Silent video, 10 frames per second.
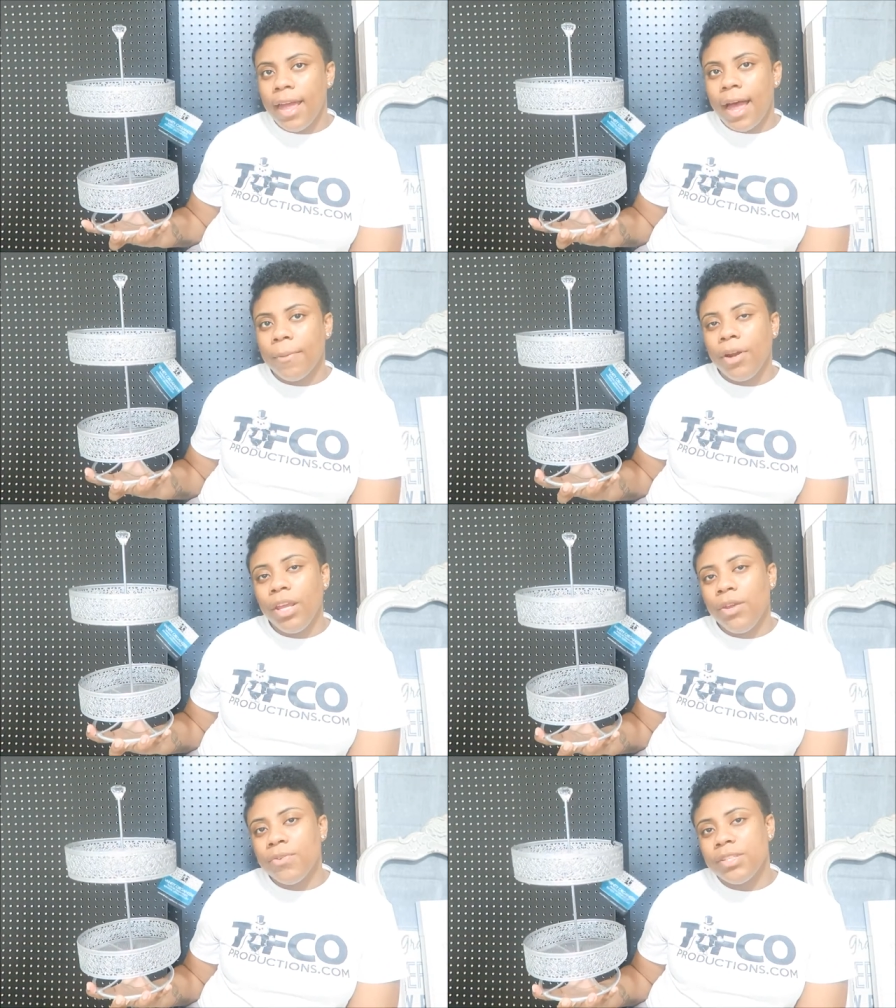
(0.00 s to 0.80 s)
I'm gonna
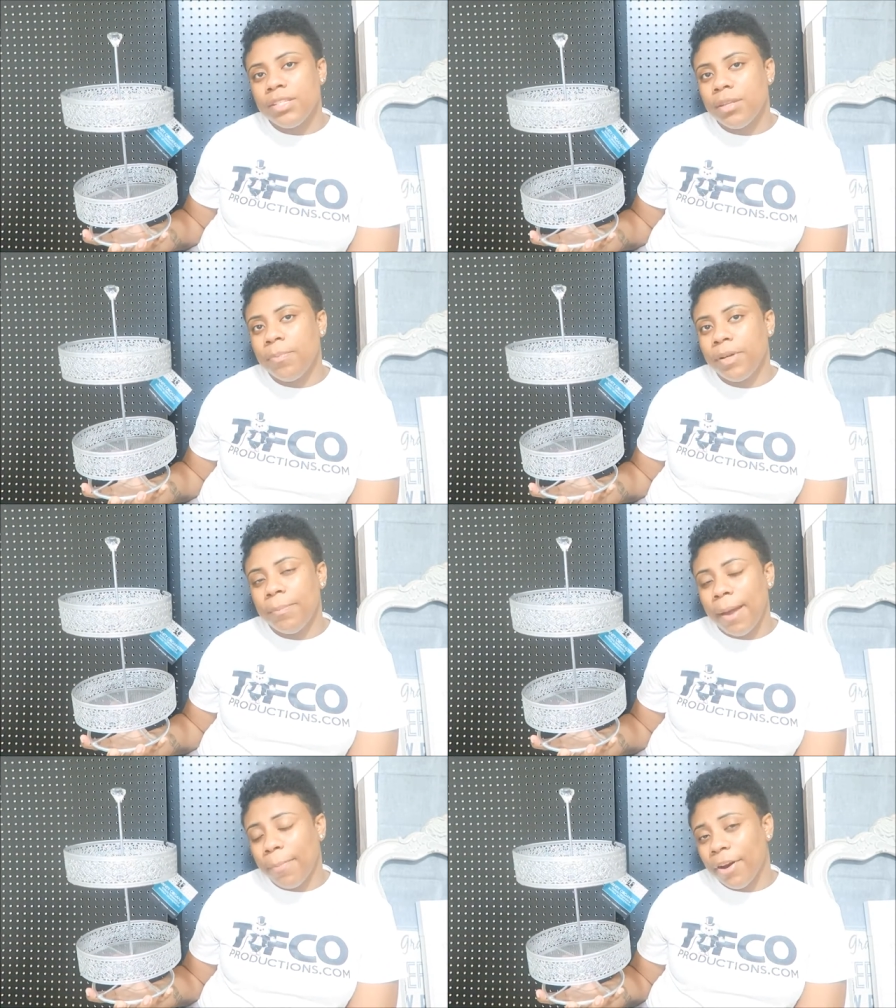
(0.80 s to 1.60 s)
use this to put
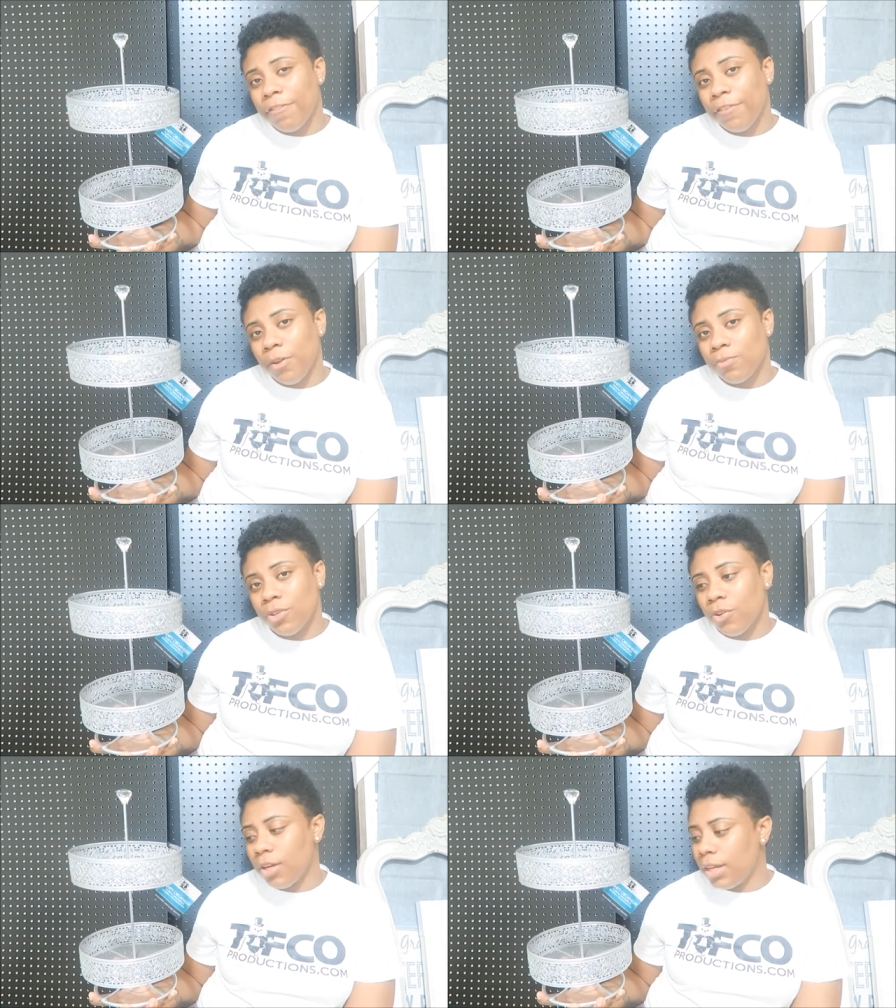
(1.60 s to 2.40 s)
my perfumes
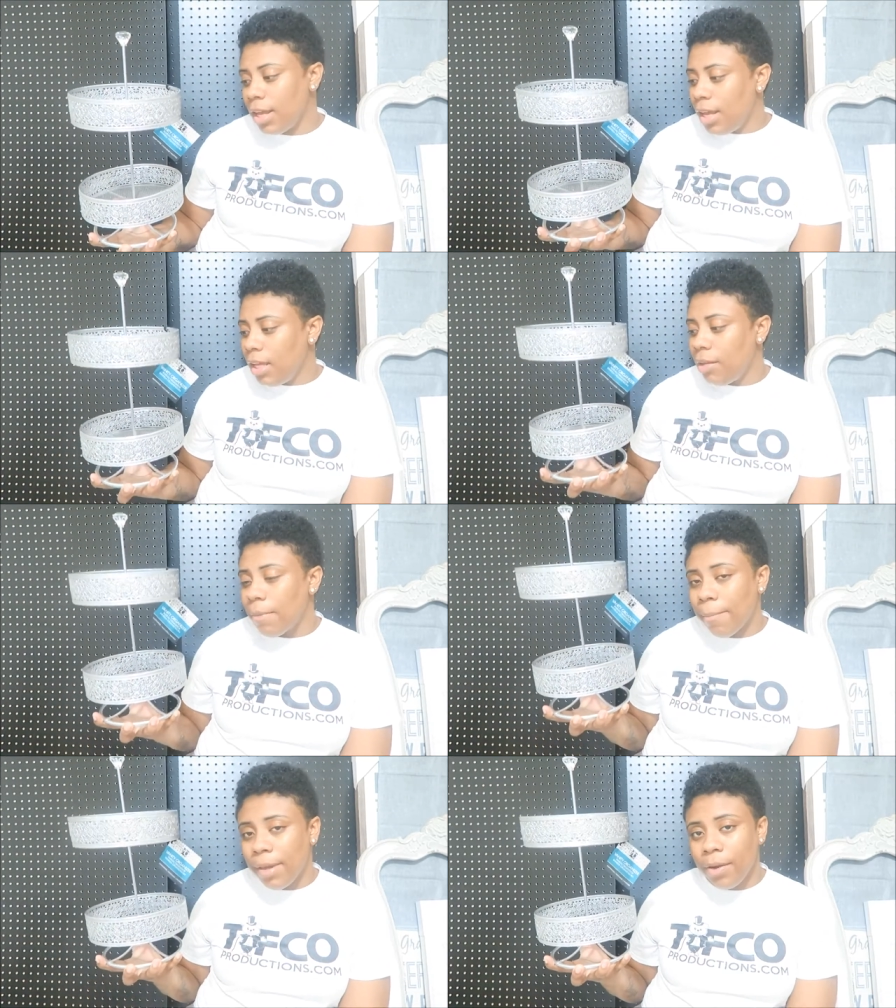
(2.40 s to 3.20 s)
on in
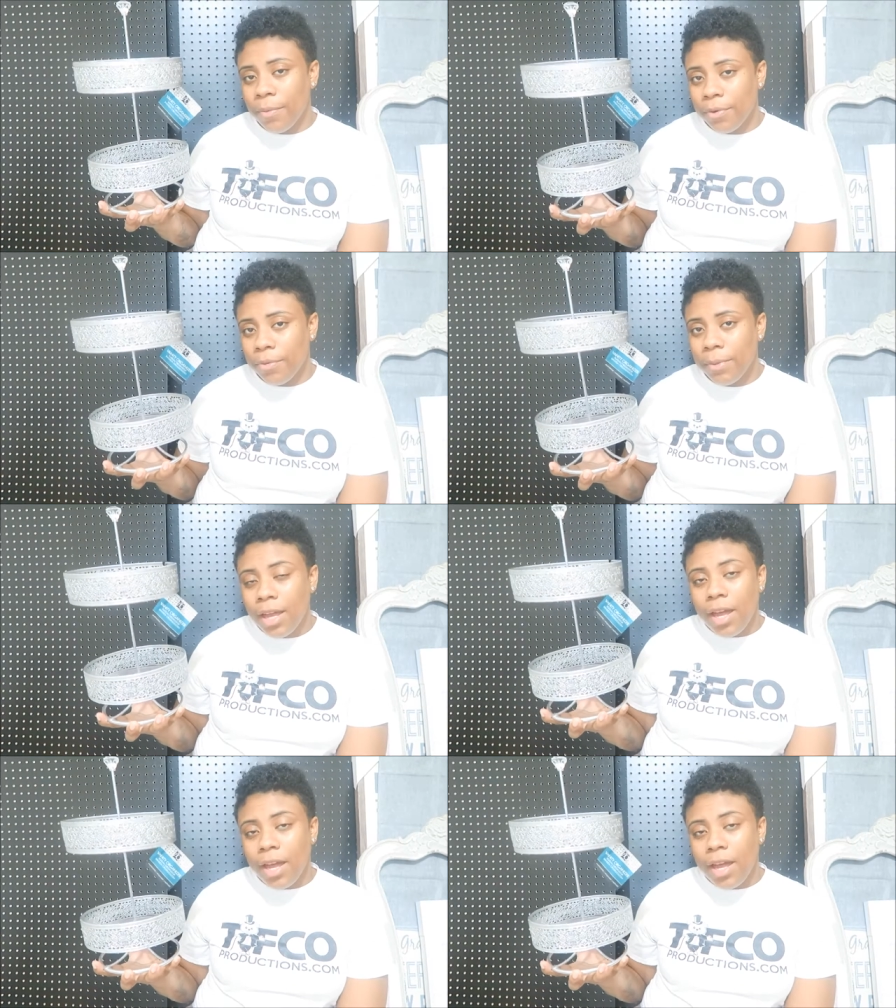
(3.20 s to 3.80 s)
my bedroom.